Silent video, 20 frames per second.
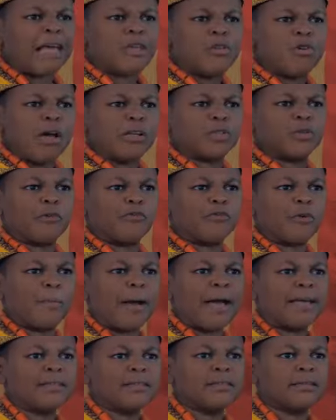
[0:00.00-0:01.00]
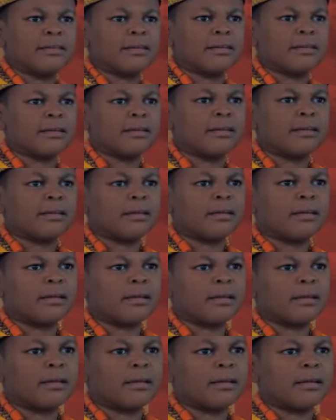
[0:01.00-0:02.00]
Are you out of your mind?
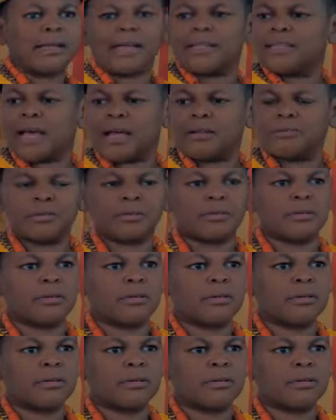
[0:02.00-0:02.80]
Get out.